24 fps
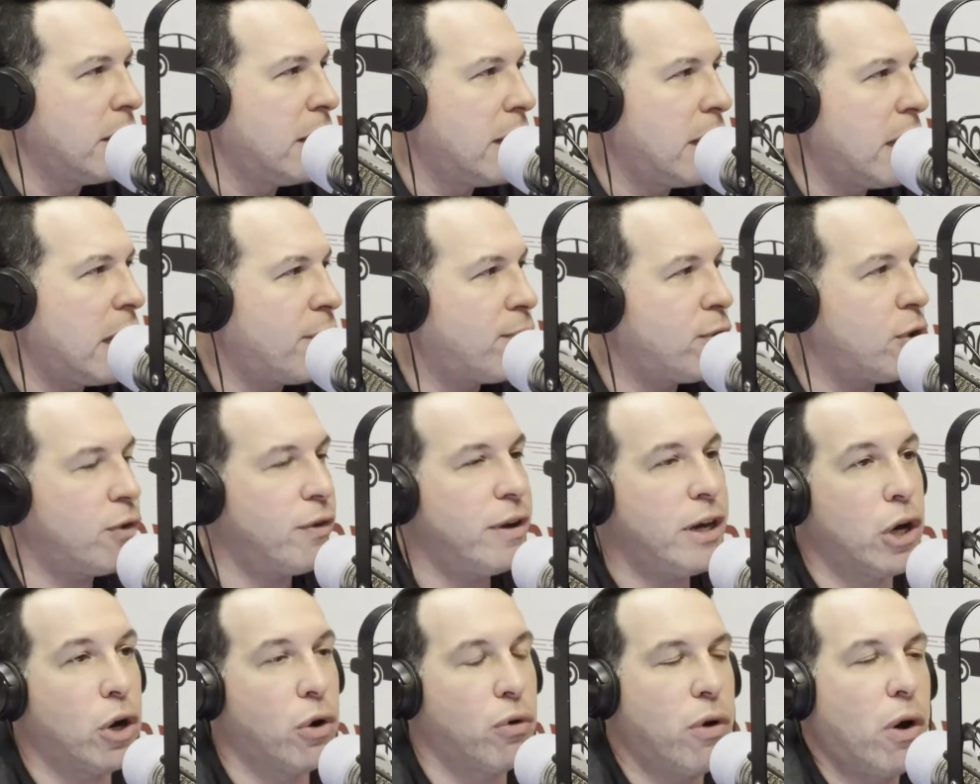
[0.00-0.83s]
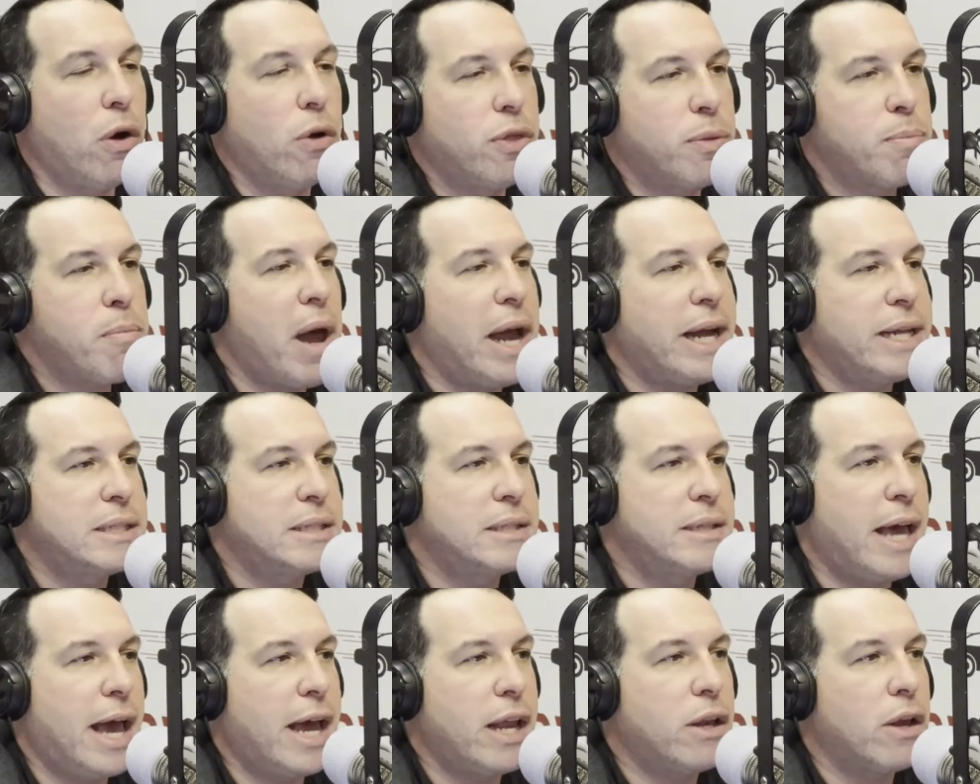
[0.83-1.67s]
If you're in a growth
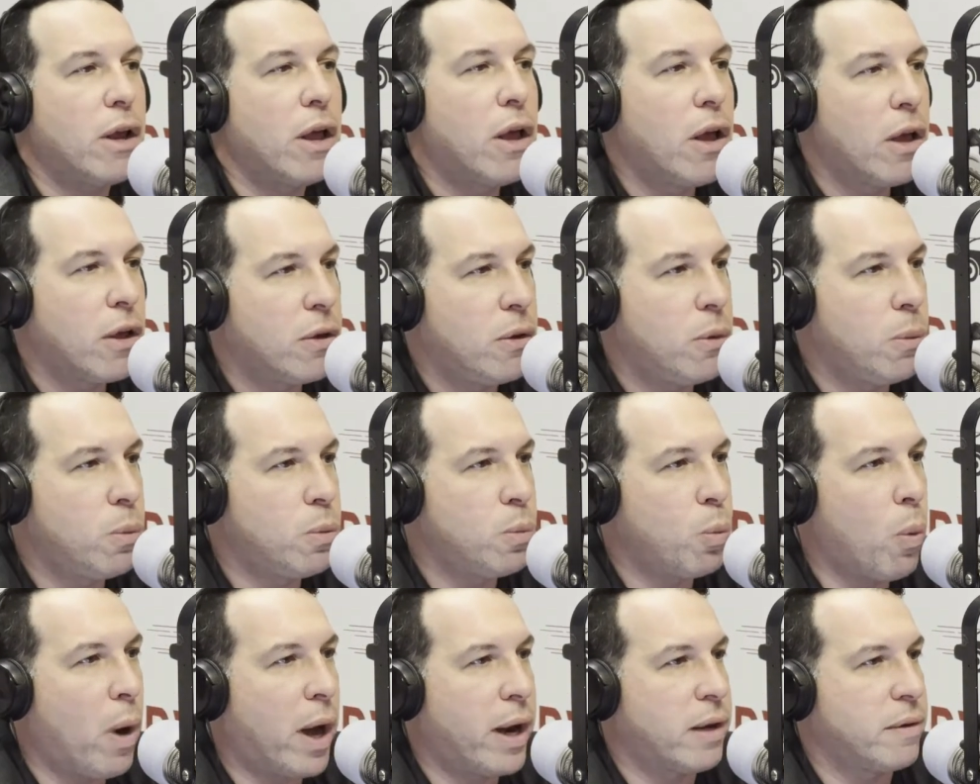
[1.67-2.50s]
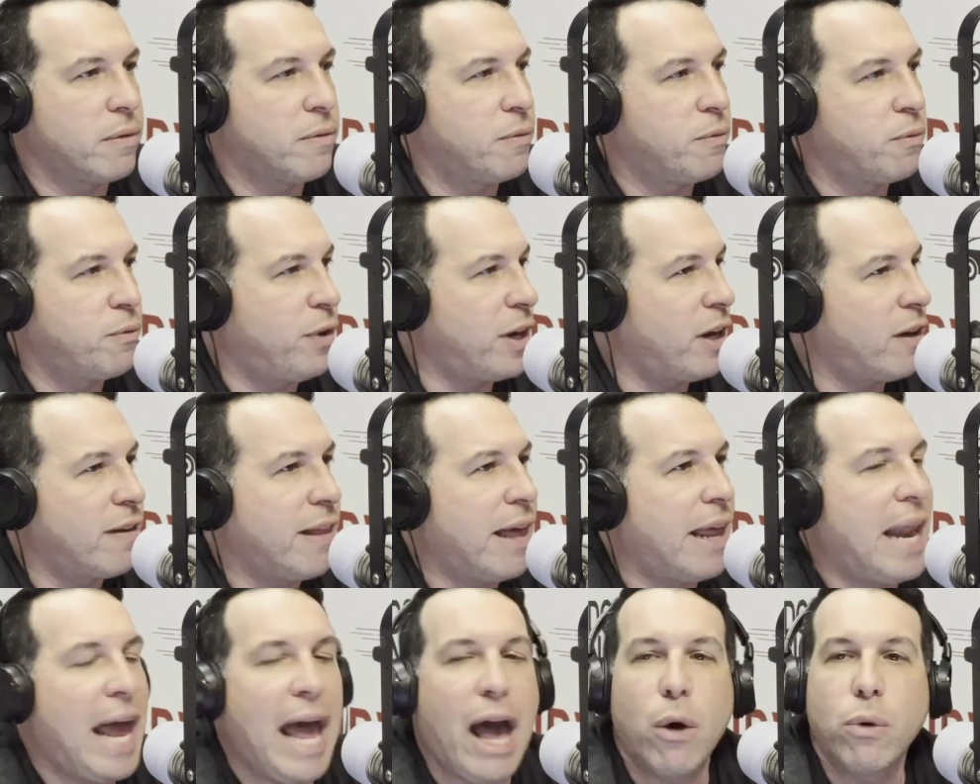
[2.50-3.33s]
mindset, you want to figure
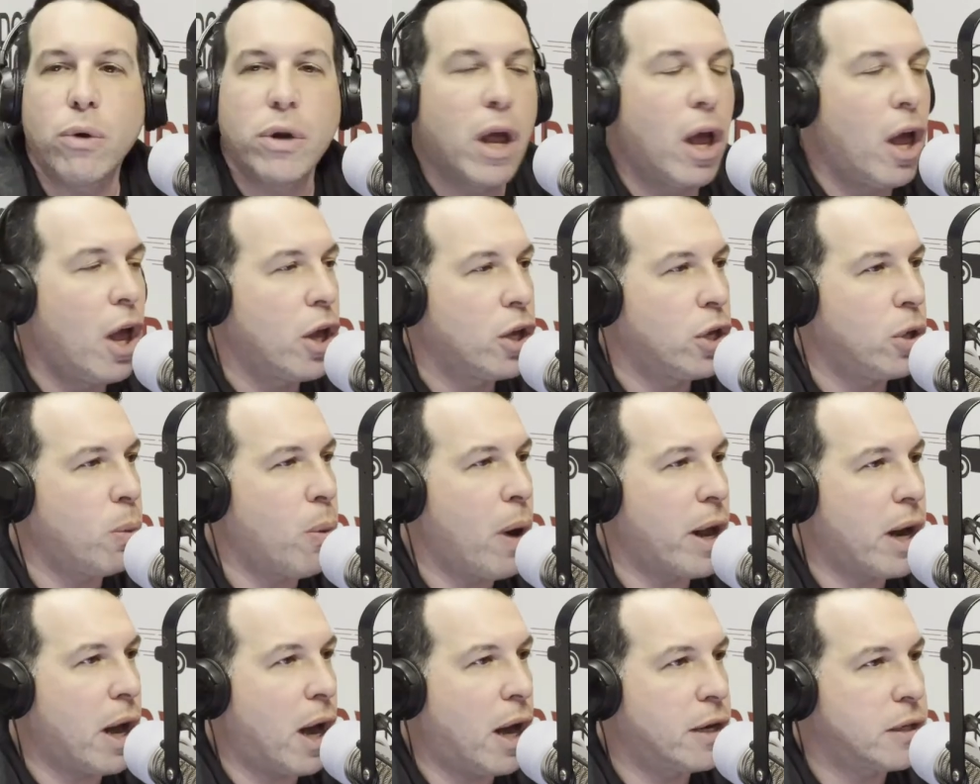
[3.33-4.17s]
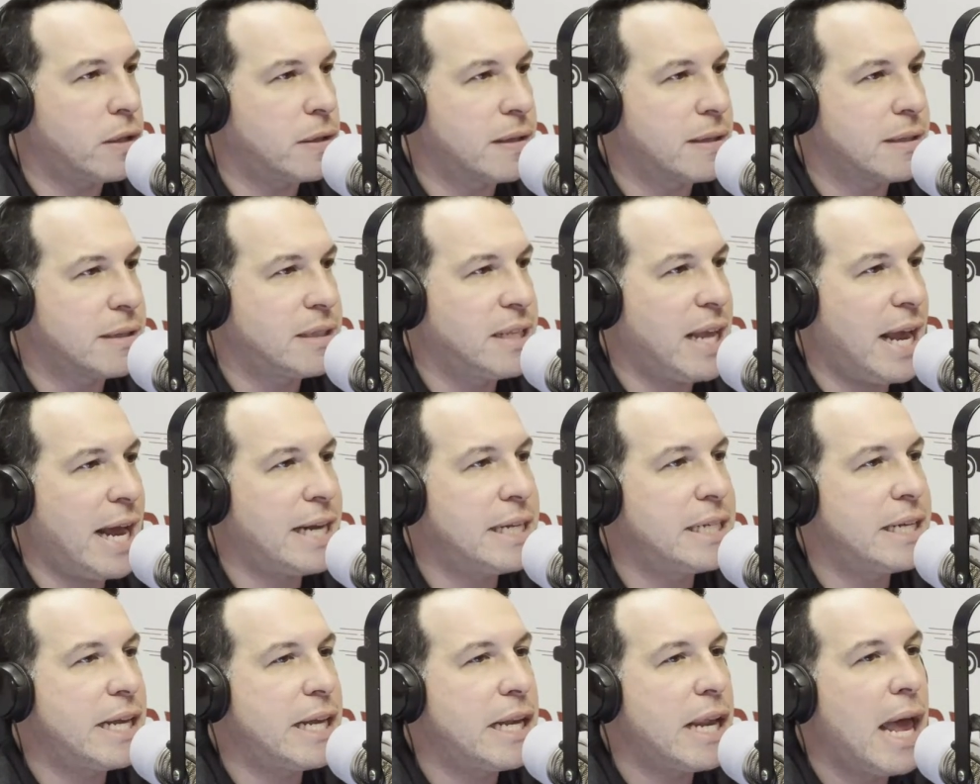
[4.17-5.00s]
that out. You want to
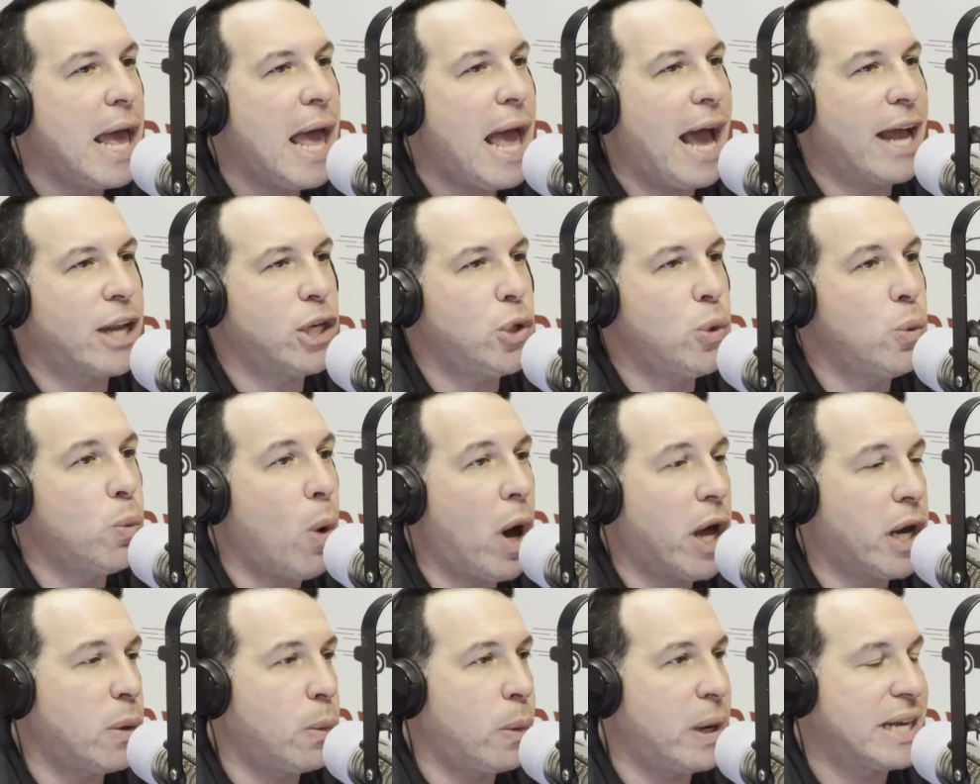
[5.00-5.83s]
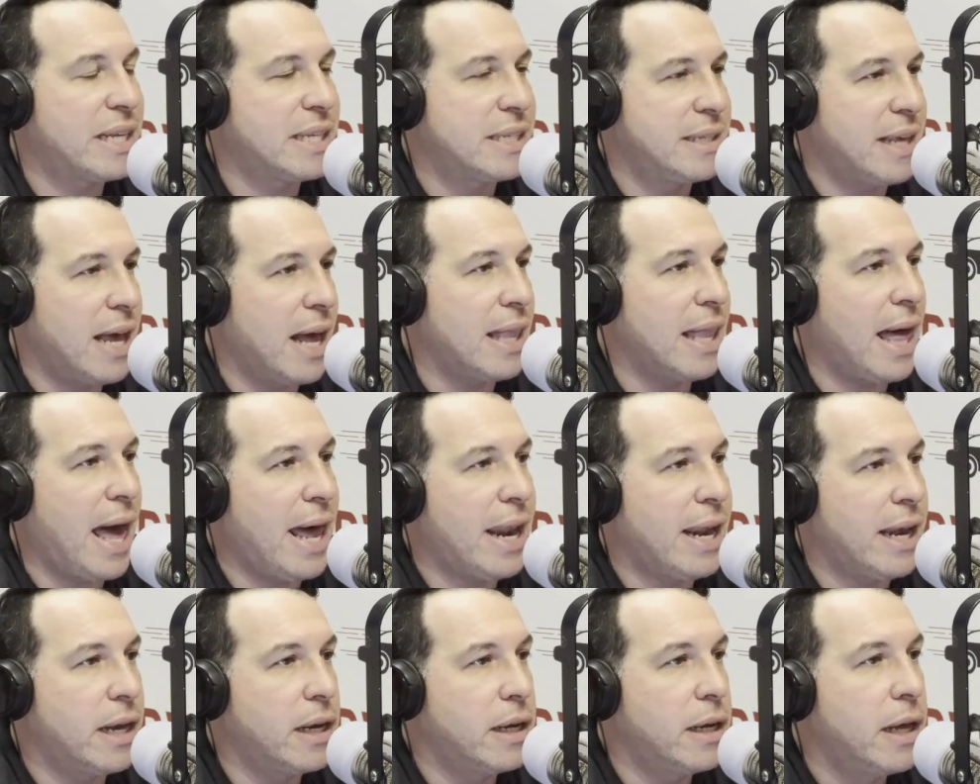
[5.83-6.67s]
understand it and you want to excel at
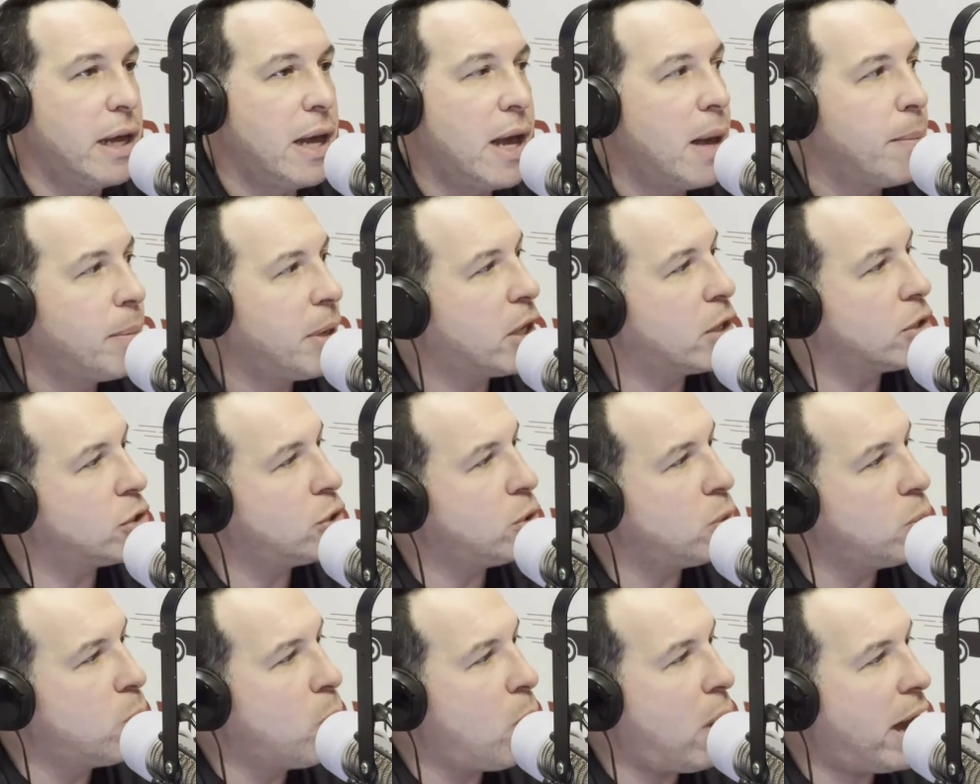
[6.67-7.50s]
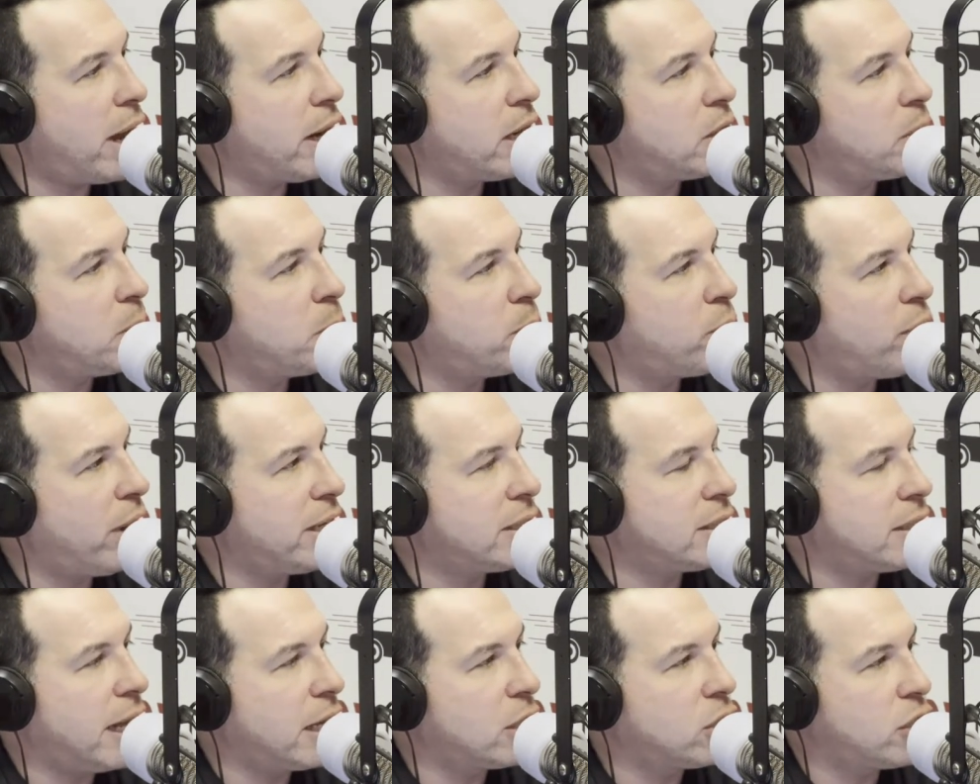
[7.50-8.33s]
it because you want to
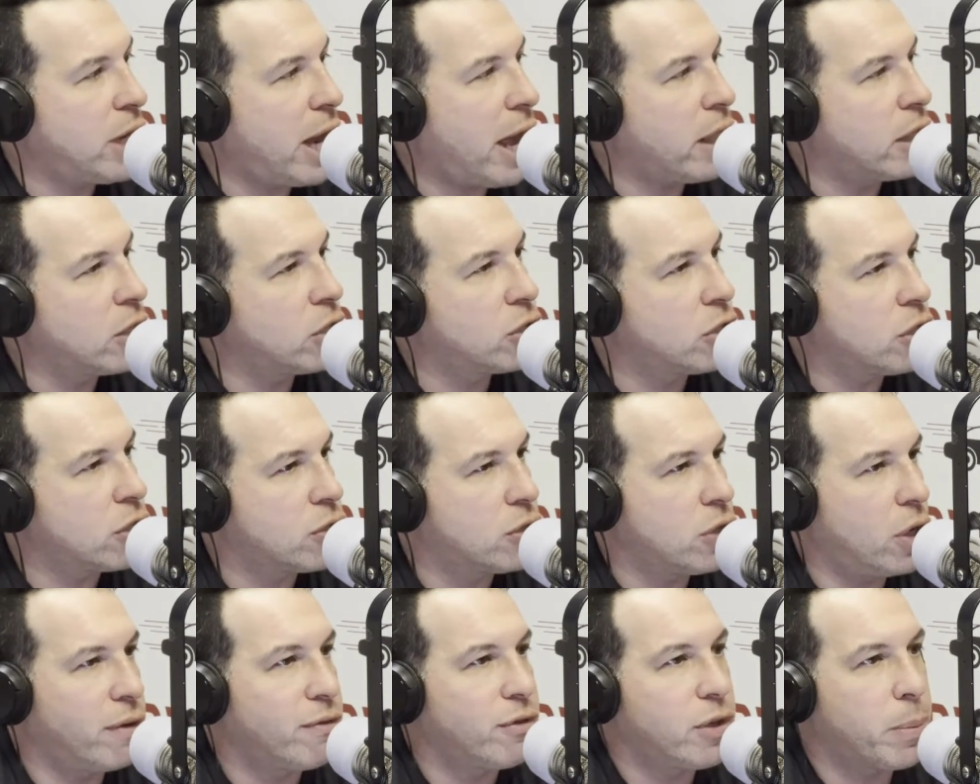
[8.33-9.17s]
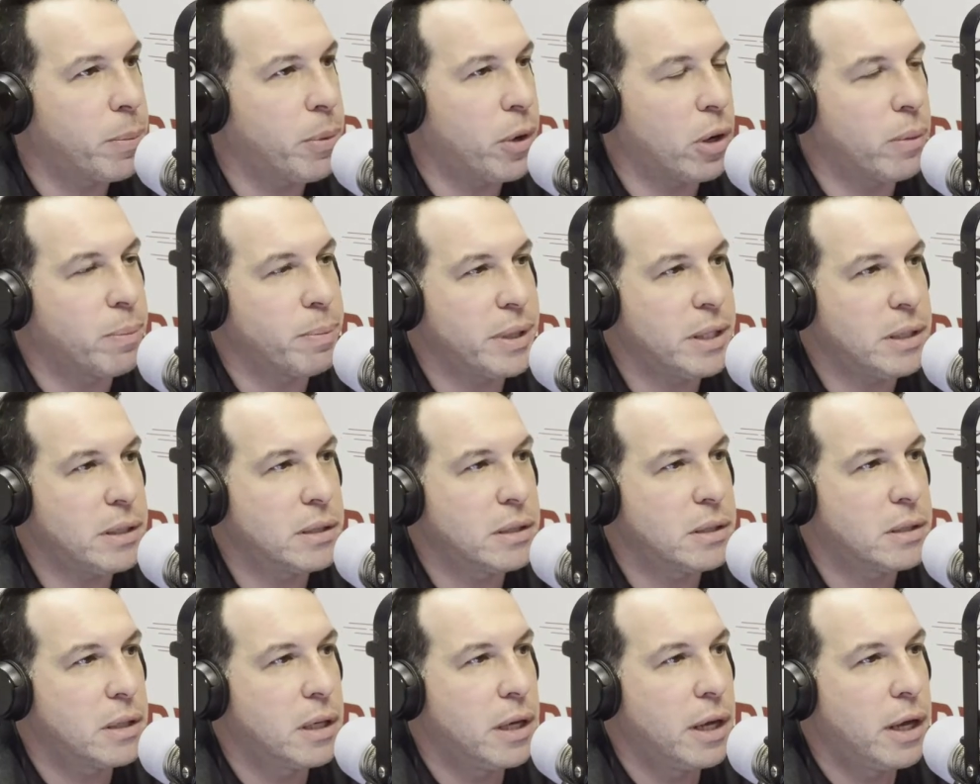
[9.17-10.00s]
embrace that challenge to serve your purpose.